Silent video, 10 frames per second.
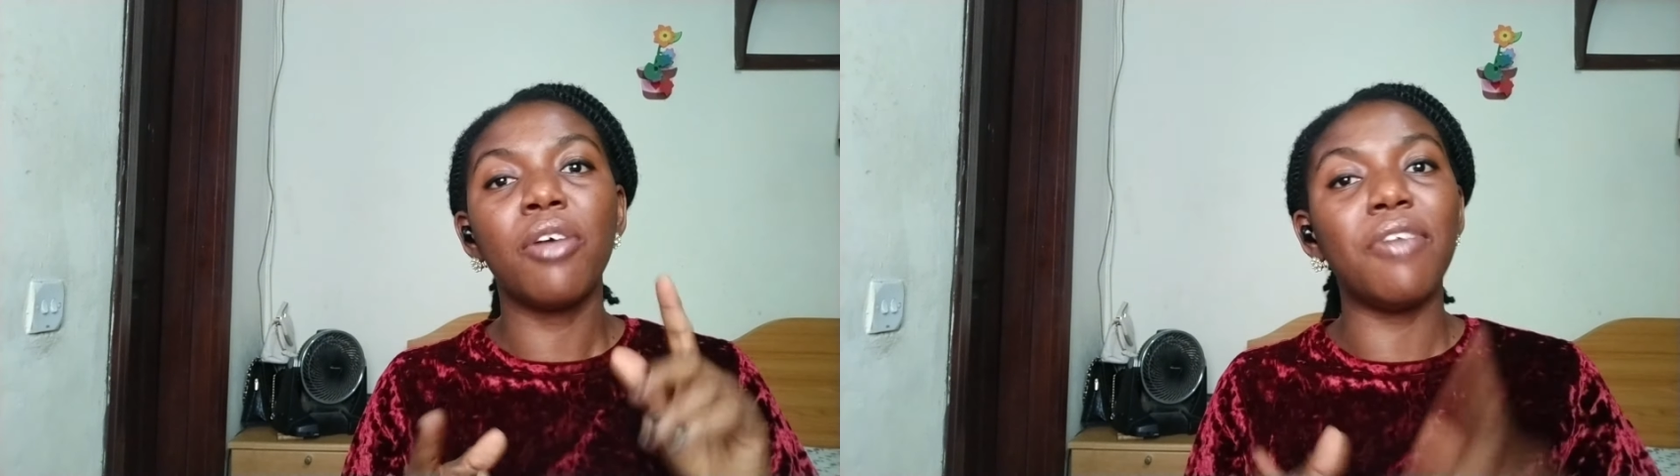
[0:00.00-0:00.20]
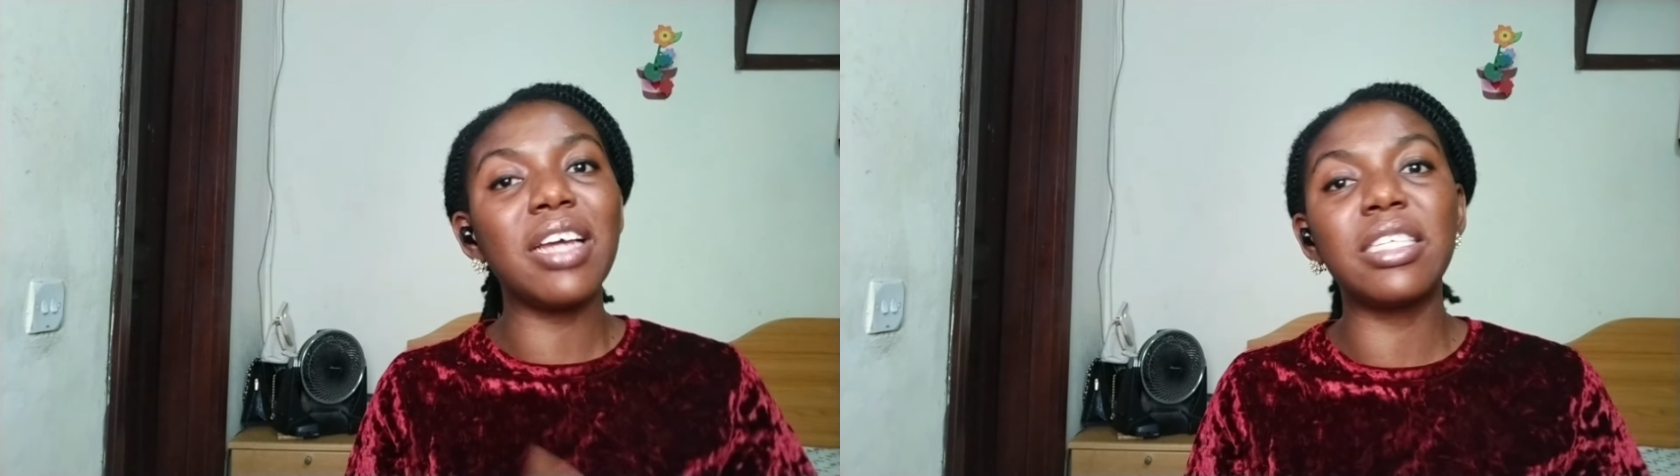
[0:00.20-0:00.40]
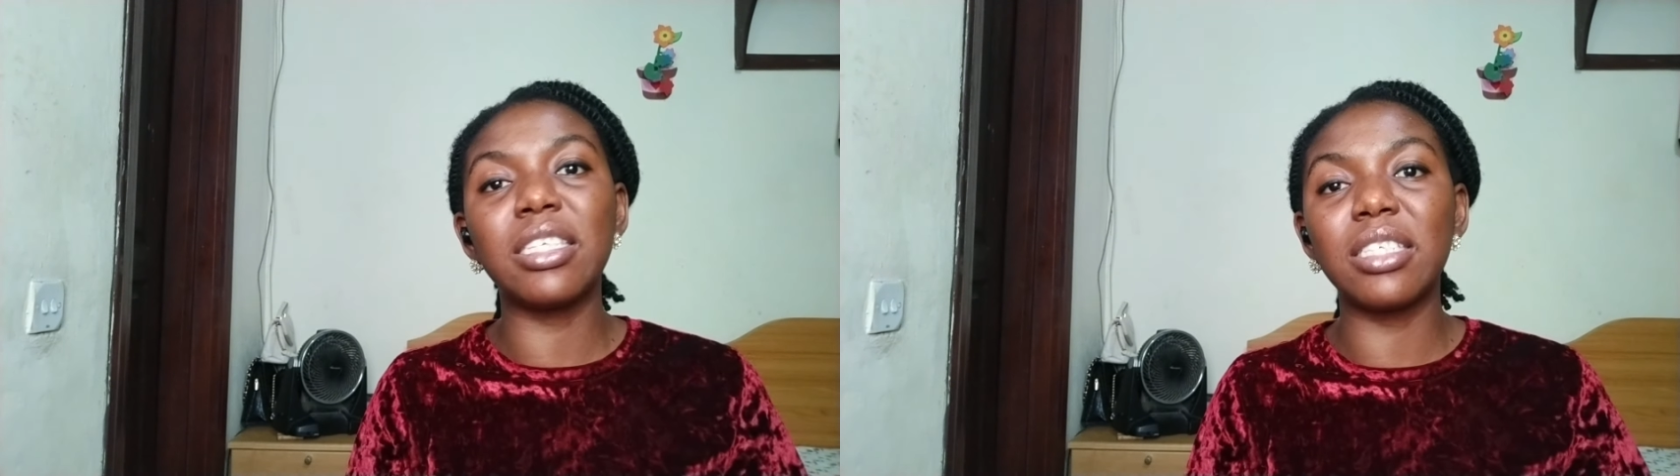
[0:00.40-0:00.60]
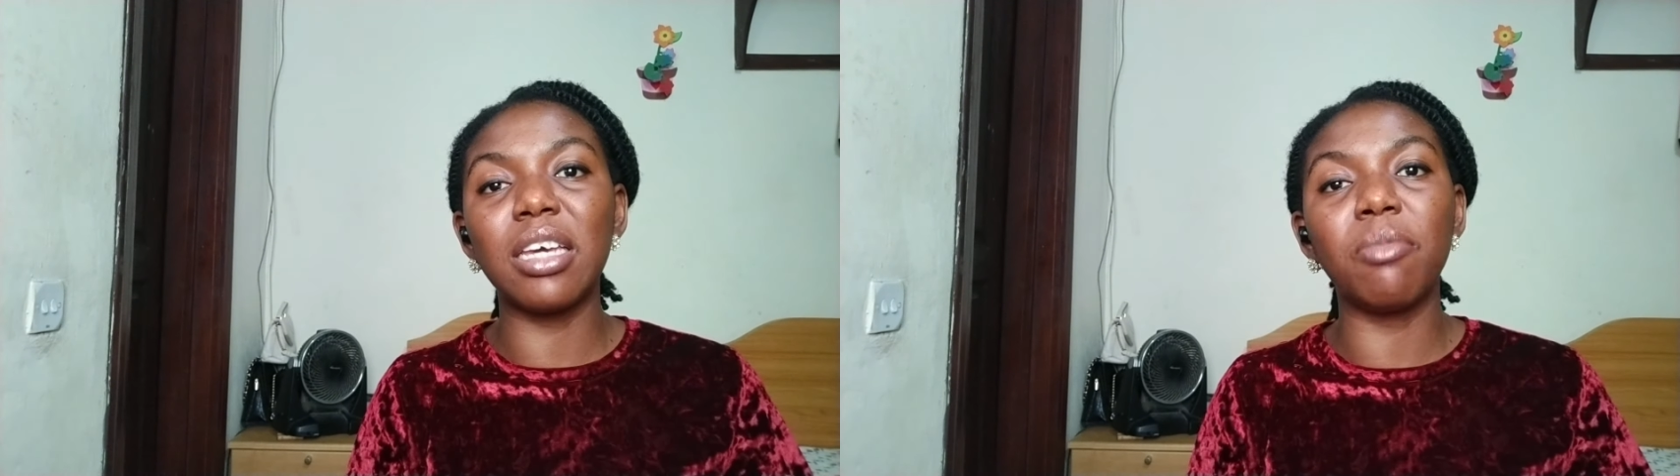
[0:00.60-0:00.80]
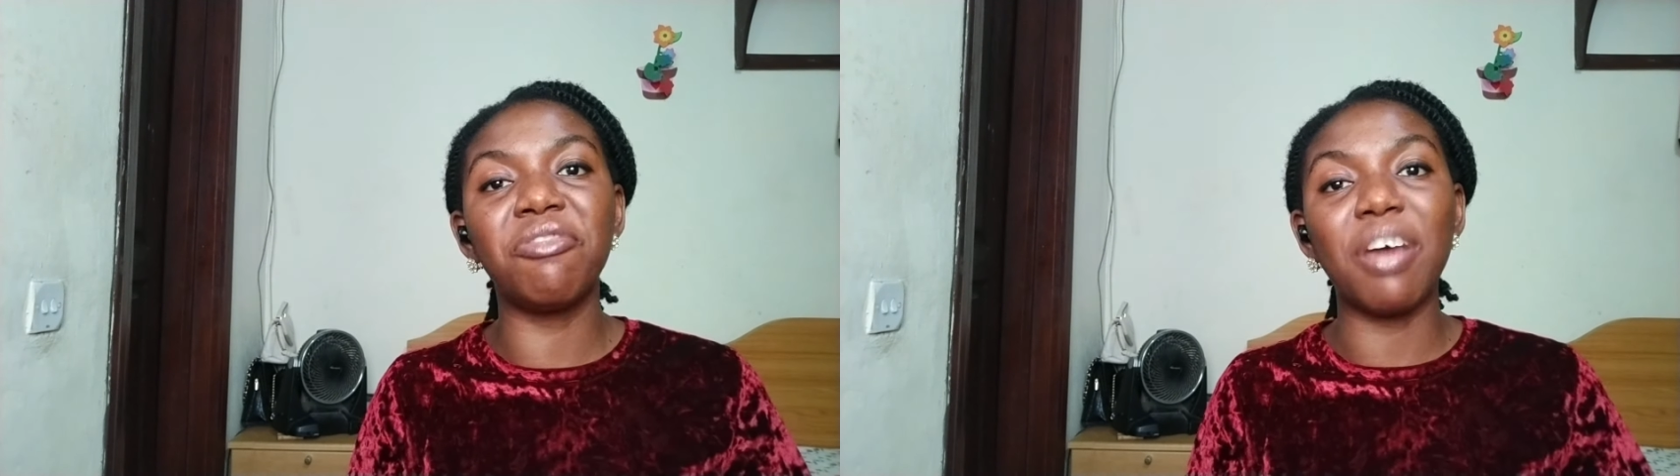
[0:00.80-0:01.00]

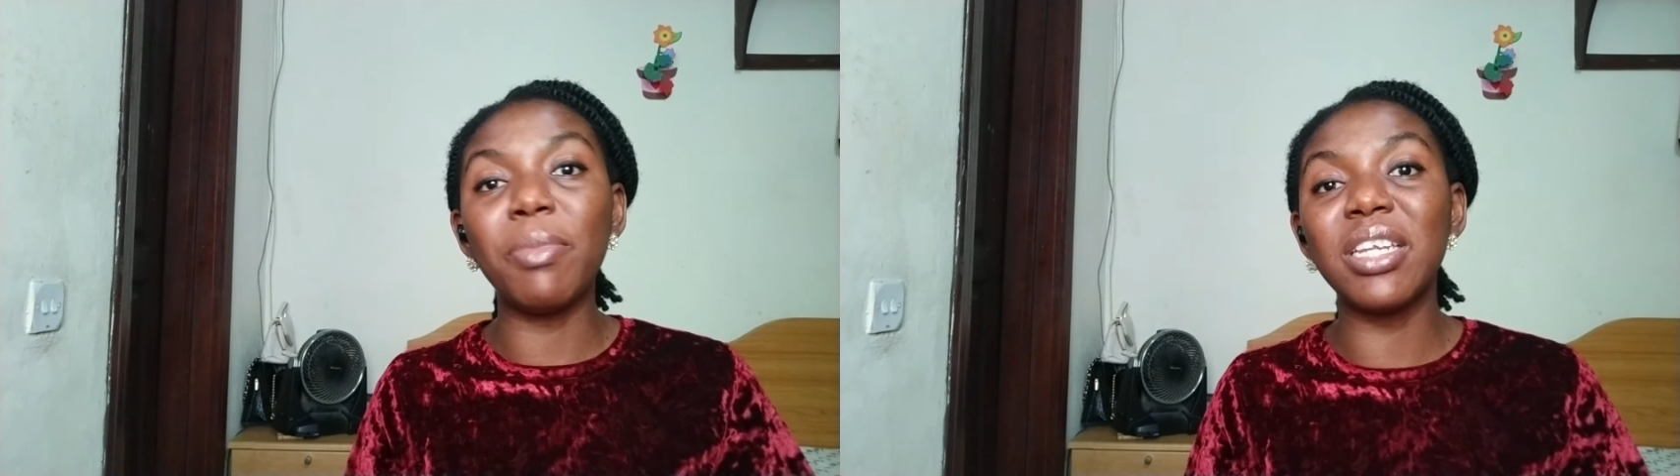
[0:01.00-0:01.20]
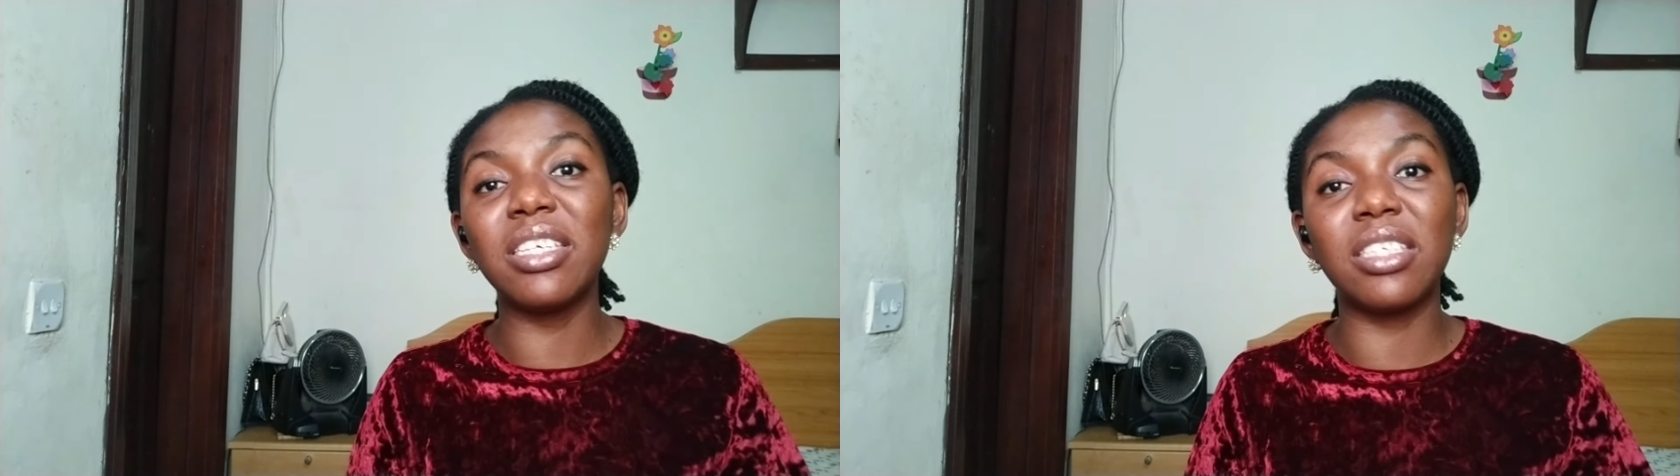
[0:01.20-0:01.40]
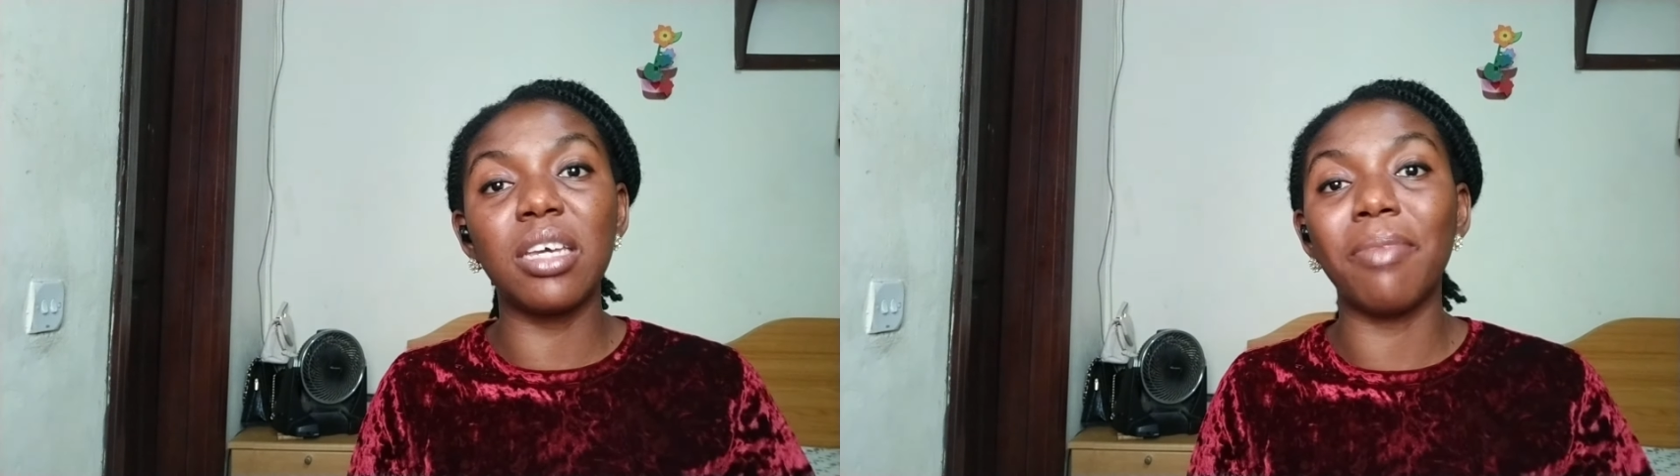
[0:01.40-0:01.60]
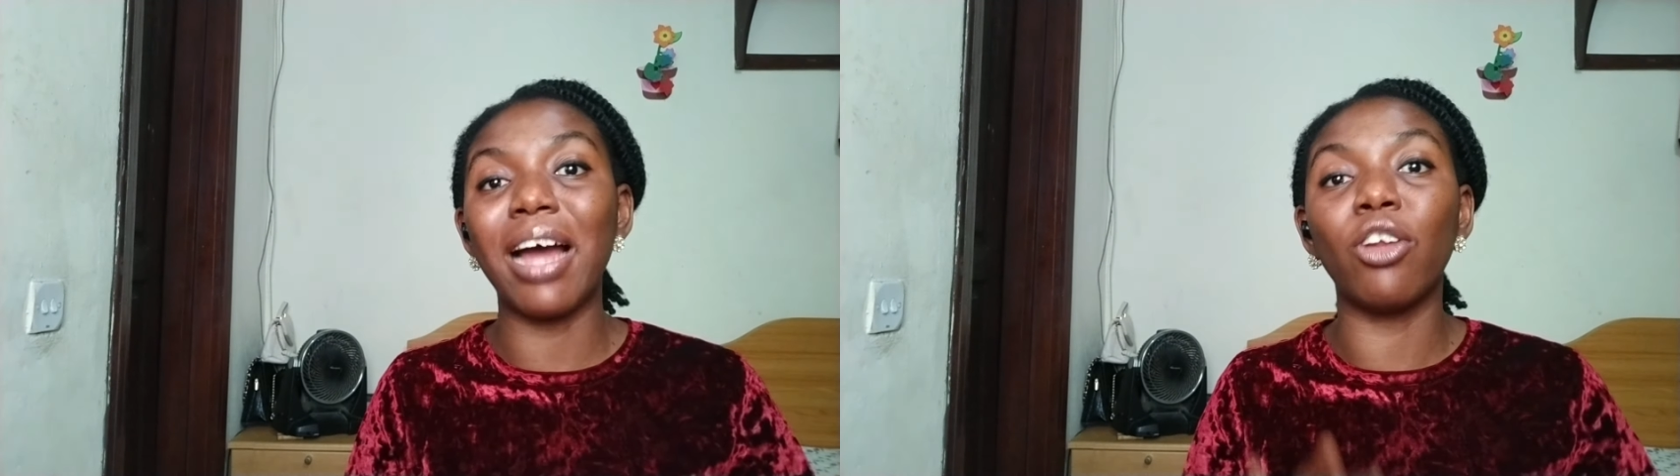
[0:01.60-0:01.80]
racism, feminism,